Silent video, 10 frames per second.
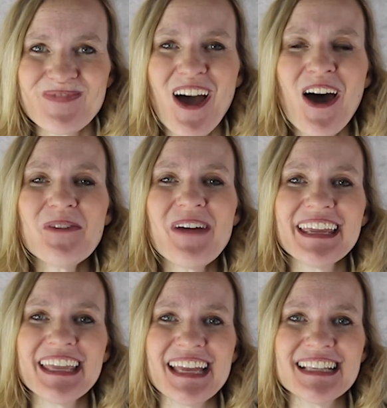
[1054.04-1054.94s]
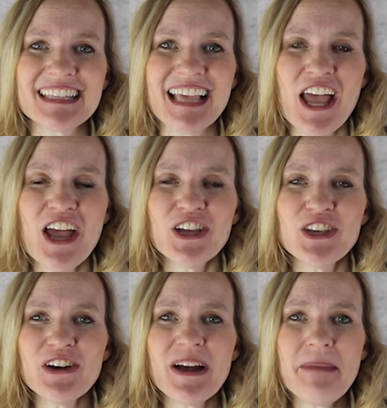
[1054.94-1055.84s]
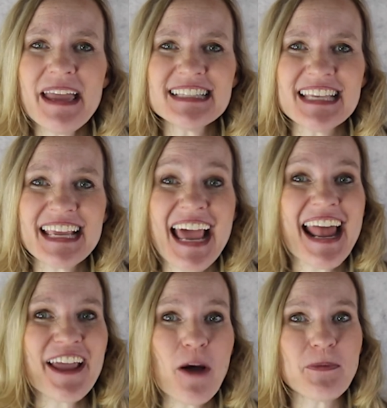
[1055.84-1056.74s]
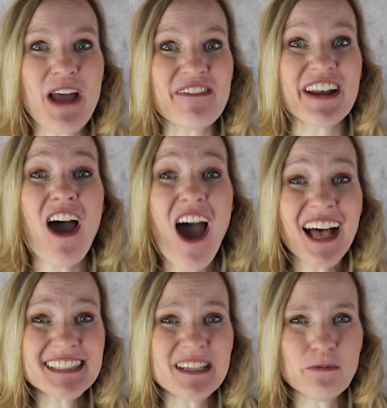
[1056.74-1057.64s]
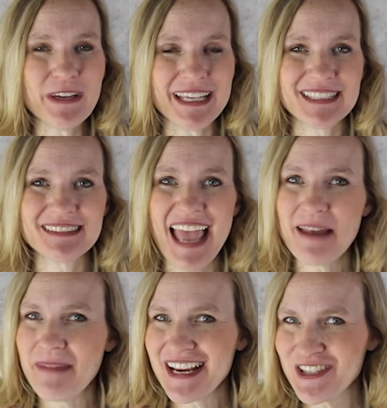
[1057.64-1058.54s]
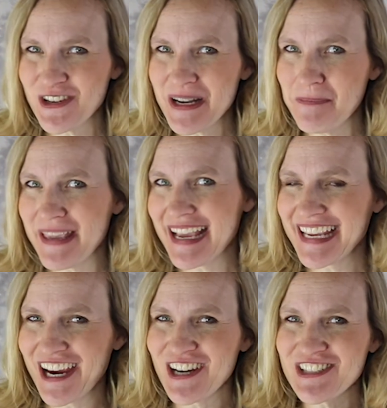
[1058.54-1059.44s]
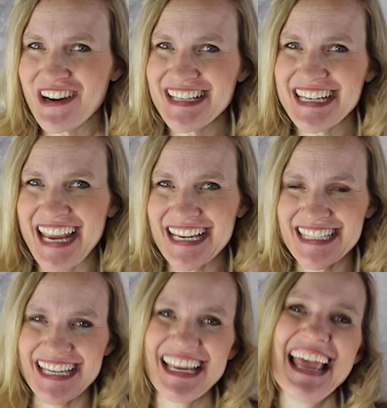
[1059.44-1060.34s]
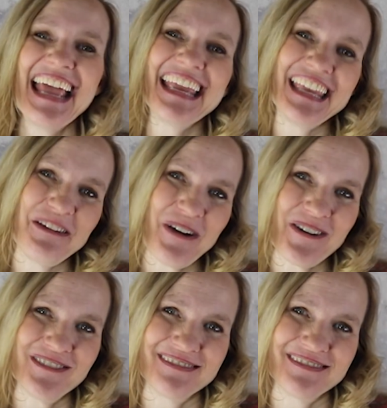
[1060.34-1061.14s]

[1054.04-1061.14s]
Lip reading: All right, kids, you're amazing, and I hope you have an awesome week, and make sure to be a character education hero.